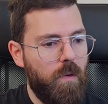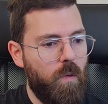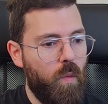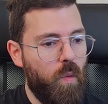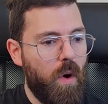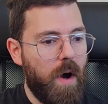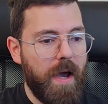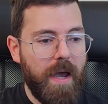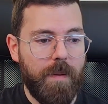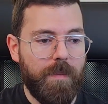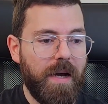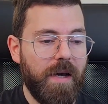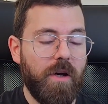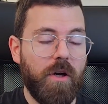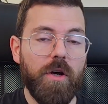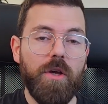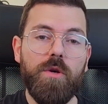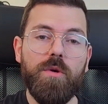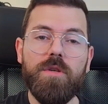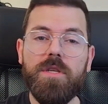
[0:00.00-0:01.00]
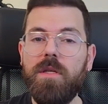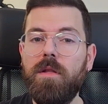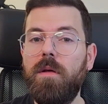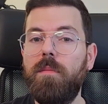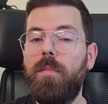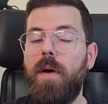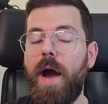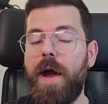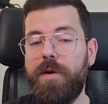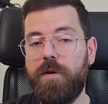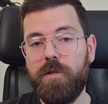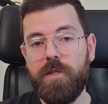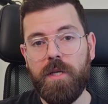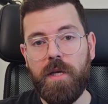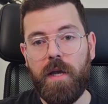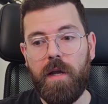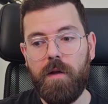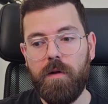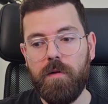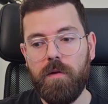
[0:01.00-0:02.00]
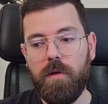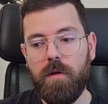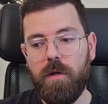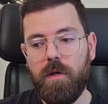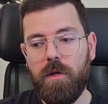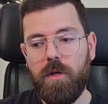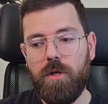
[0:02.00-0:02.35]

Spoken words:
why am I not using the minor scale